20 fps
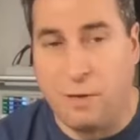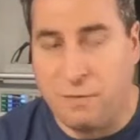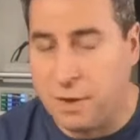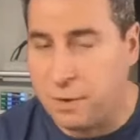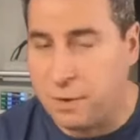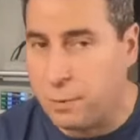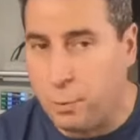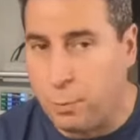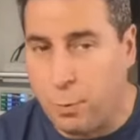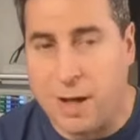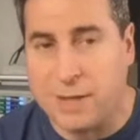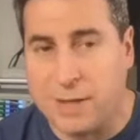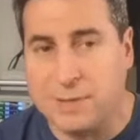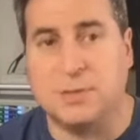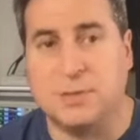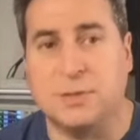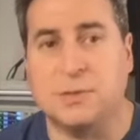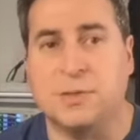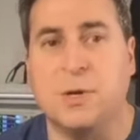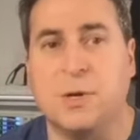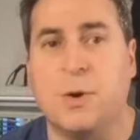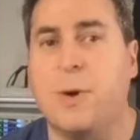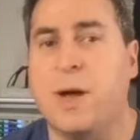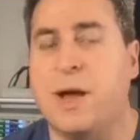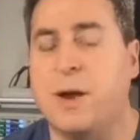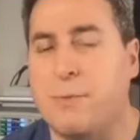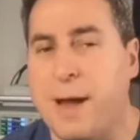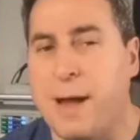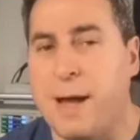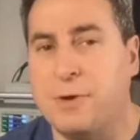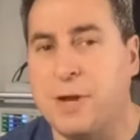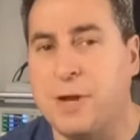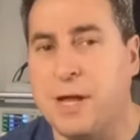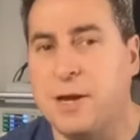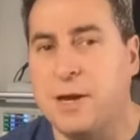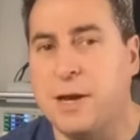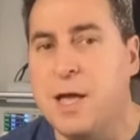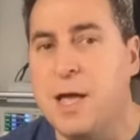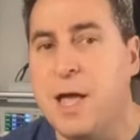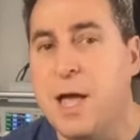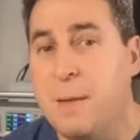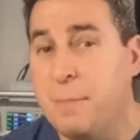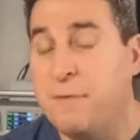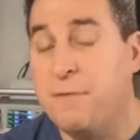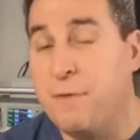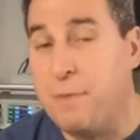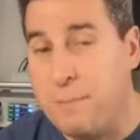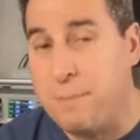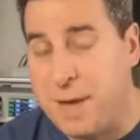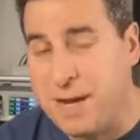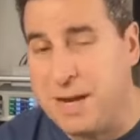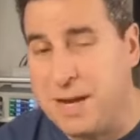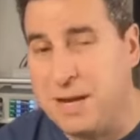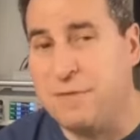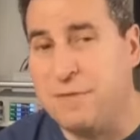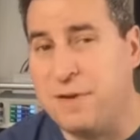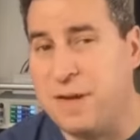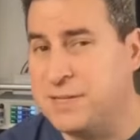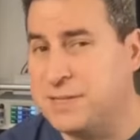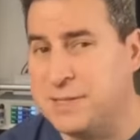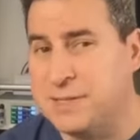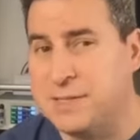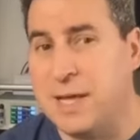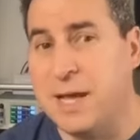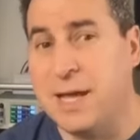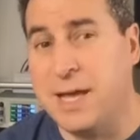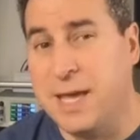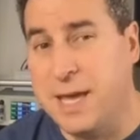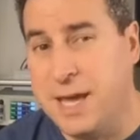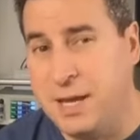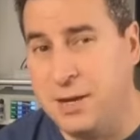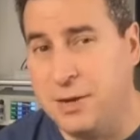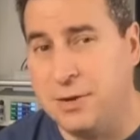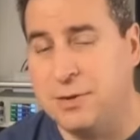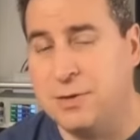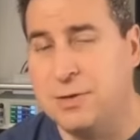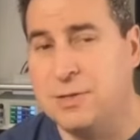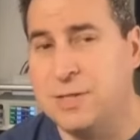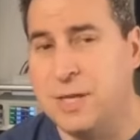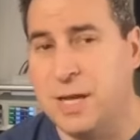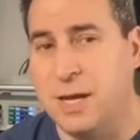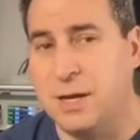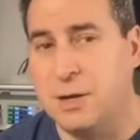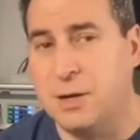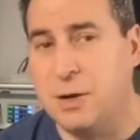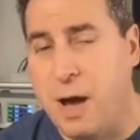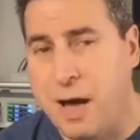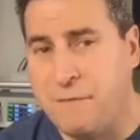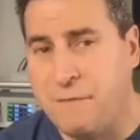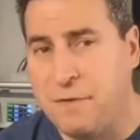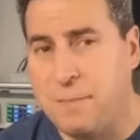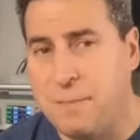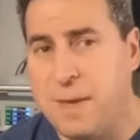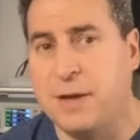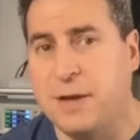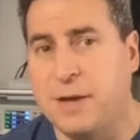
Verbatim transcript: 1200 watts, there's no way around it. But for many devices like heaters and coffee